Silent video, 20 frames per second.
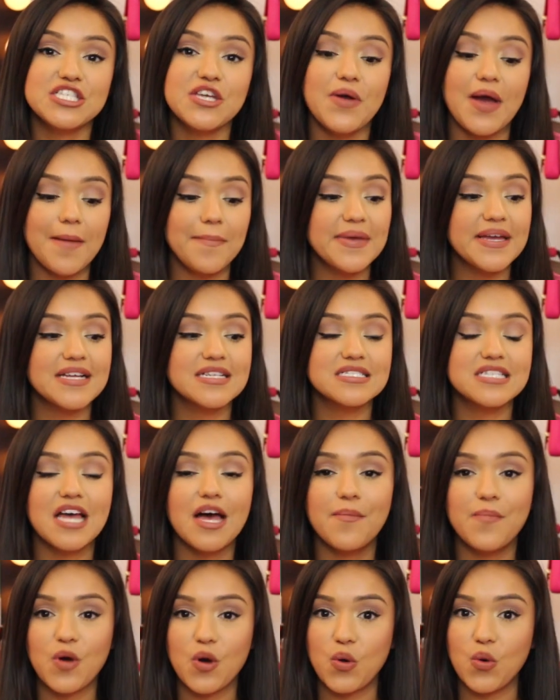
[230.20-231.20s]
So I picked
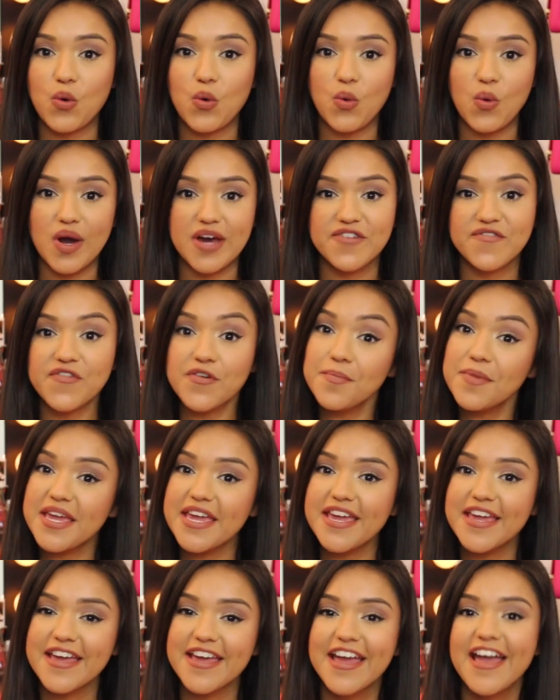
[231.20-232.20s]
up 1 for
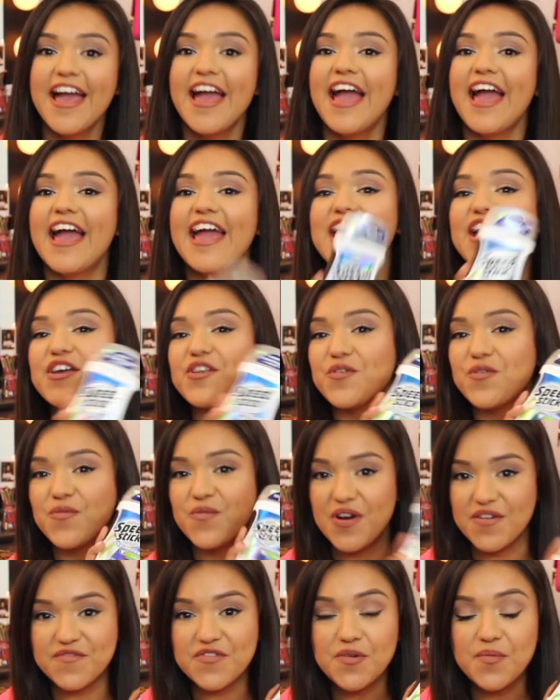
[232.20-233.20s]
me
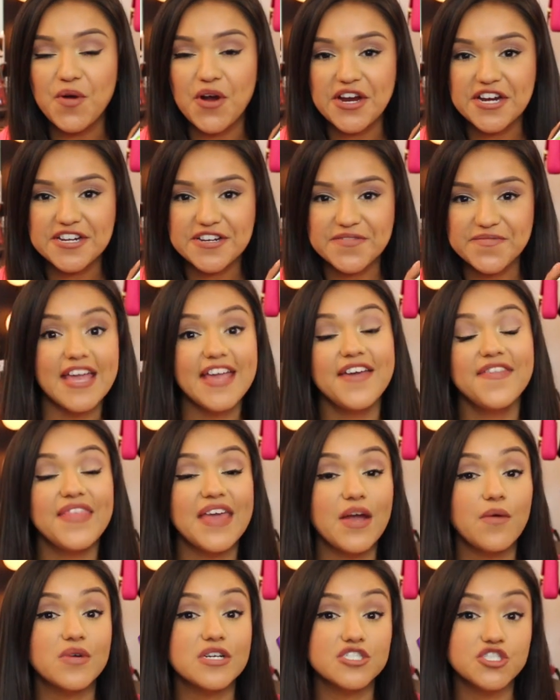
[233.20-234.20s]
and 1 for Mark, and
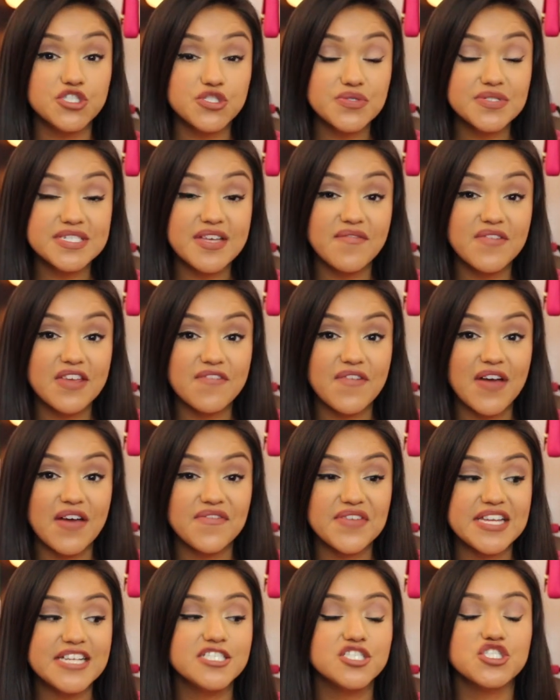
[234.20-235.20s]
they were
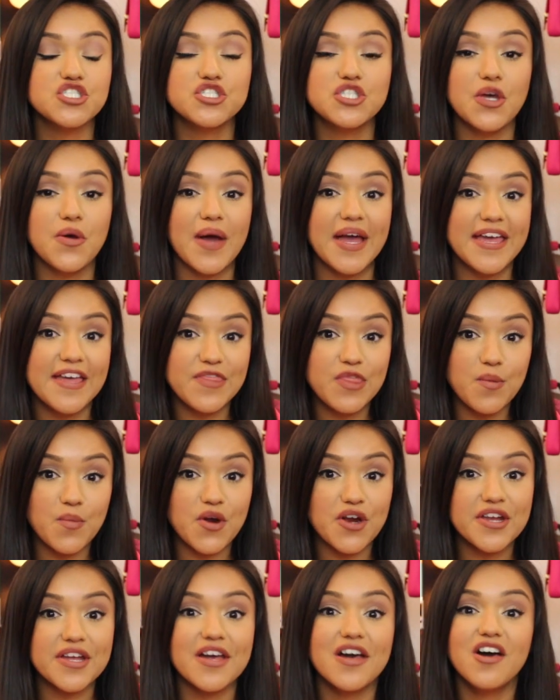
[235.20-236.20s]
$2.75 each. So I hit the
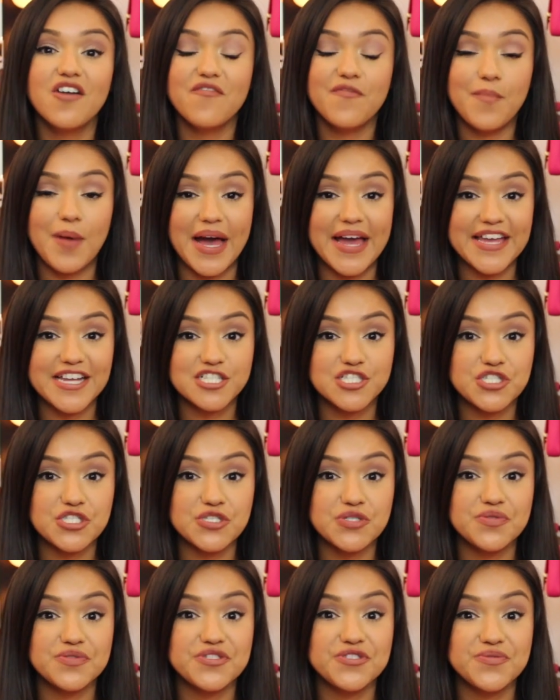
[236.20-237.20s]
mark of buying
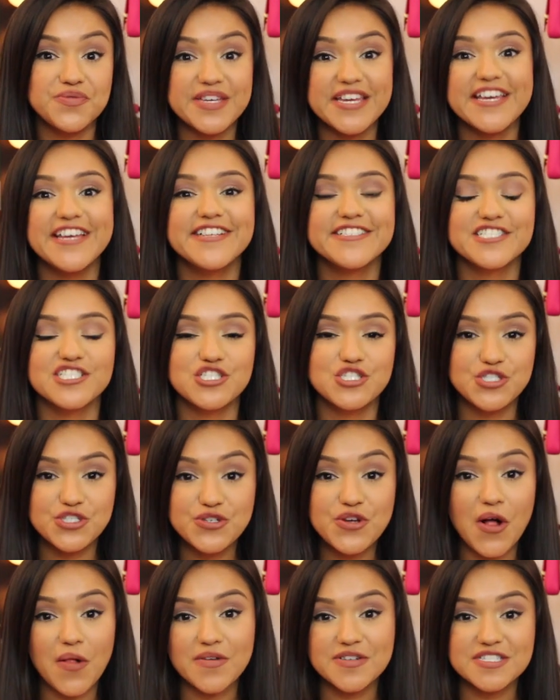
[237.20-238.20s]
2 to get
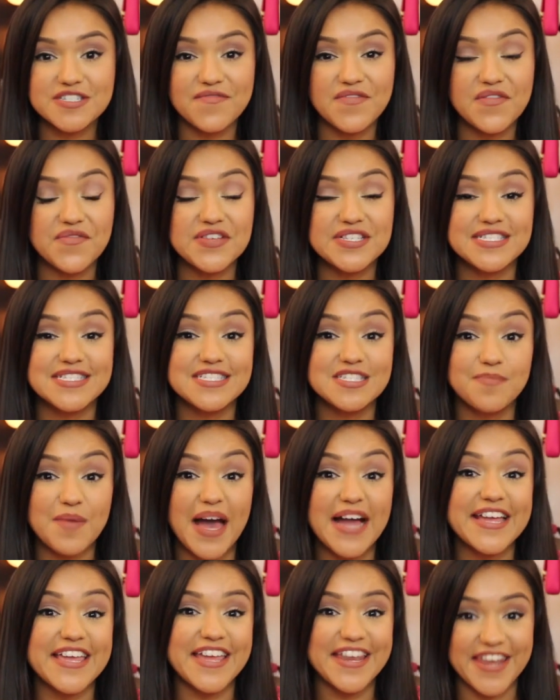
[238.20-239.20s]
$2.50
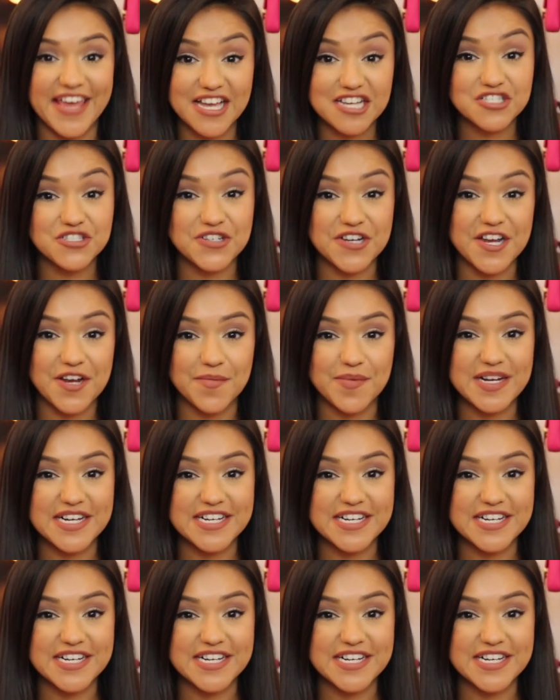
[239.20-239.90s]
back in extra care